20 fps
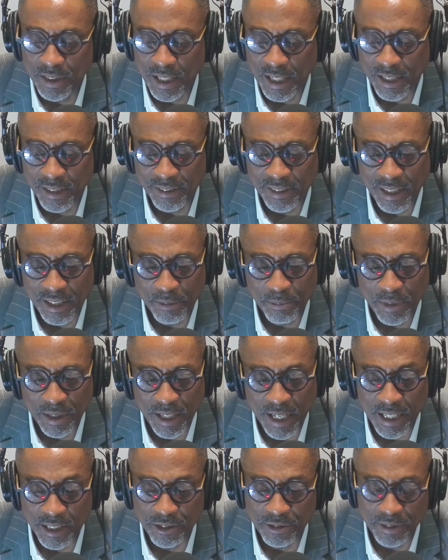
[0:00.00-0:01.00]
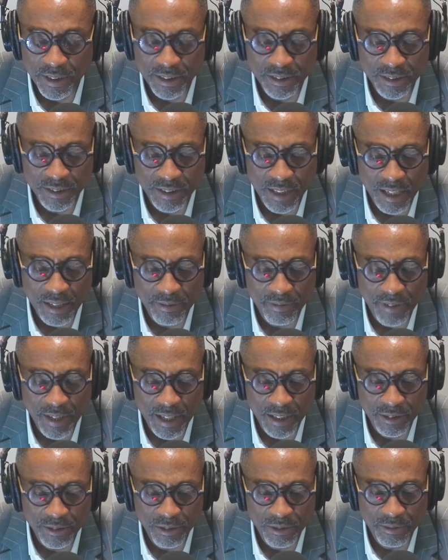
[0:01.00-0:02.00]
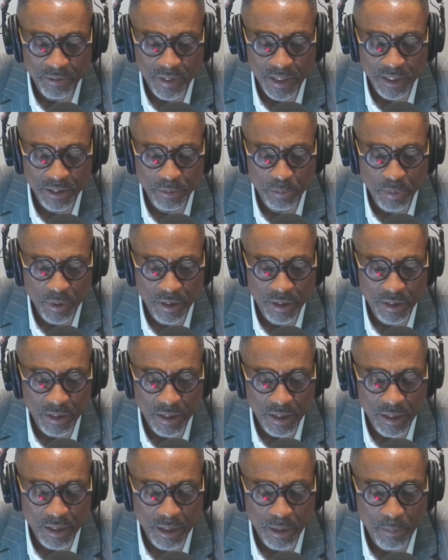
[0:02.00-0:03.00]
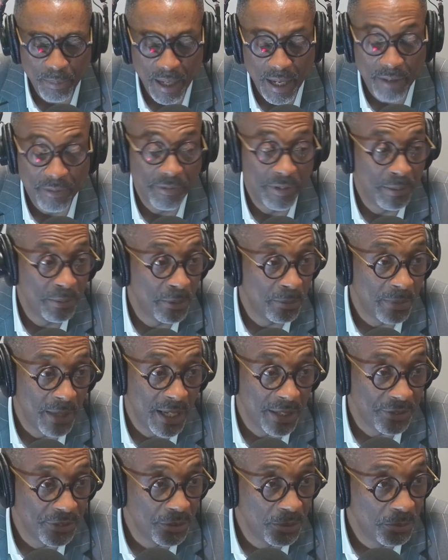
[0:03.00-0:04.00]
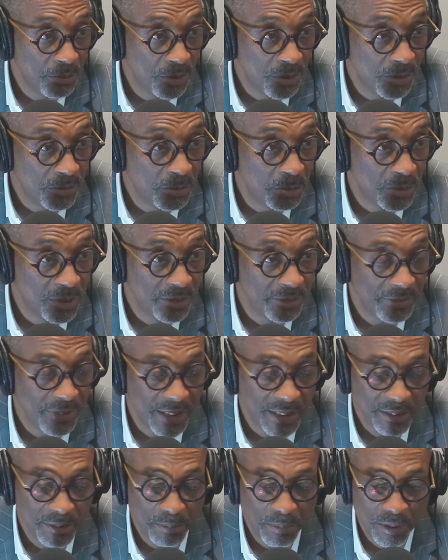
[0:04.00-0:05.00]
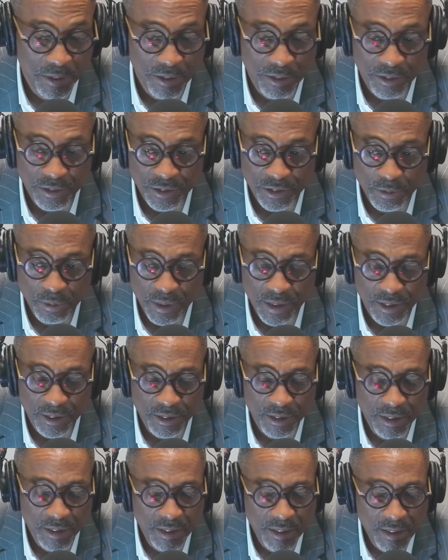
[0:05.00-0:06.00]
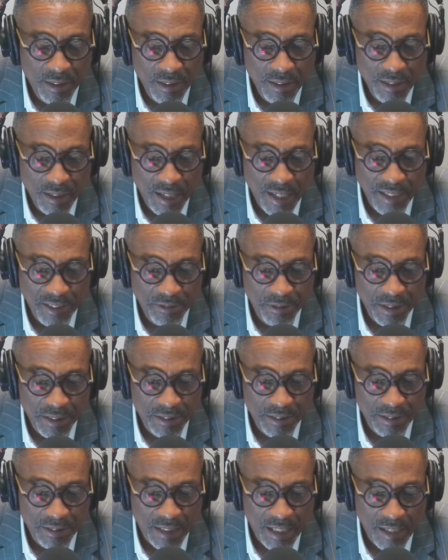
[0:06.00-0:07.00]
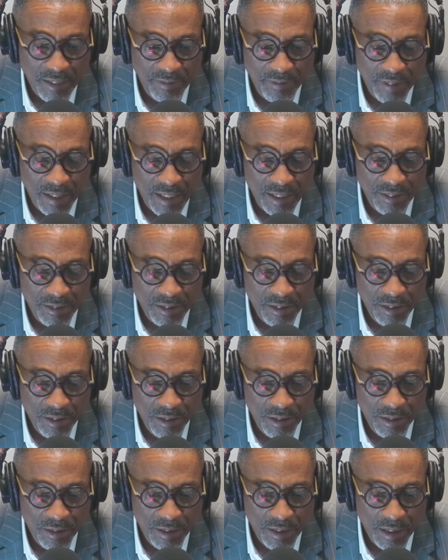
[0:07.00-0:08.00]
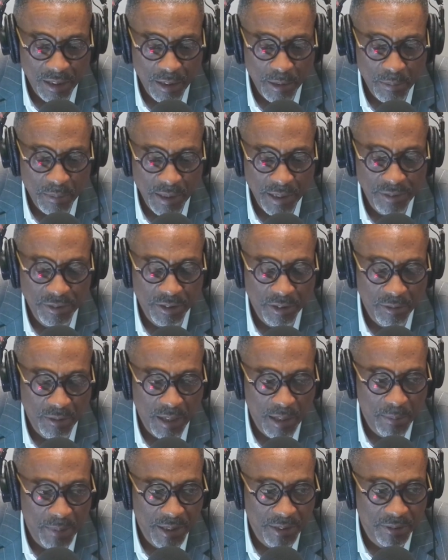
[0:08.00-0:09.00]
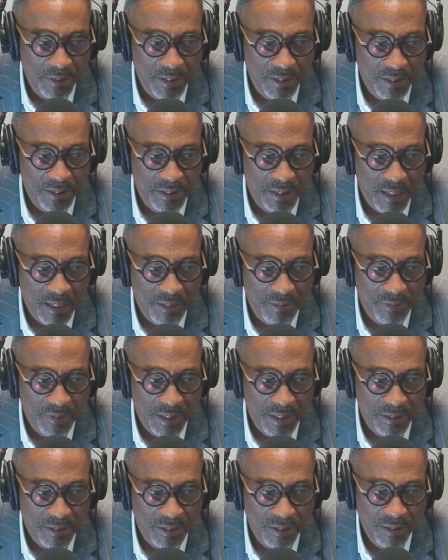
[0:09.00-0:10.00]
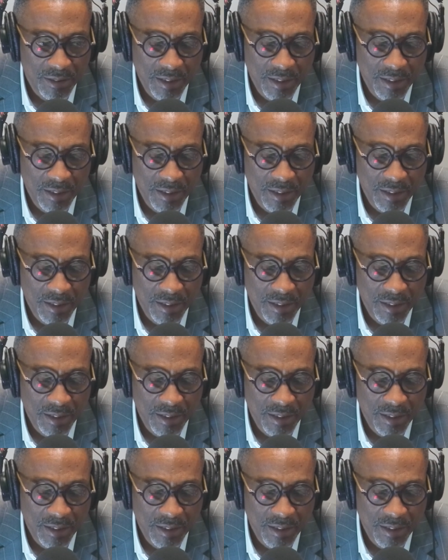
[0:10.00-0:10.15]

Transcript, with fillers: contact me at Tracey Syphax on Facebook, um, at From the Block to the Boardroom on Facebook, on Twitter at Tracey Syphax and on um, Instagram at Tracey Syphax. So,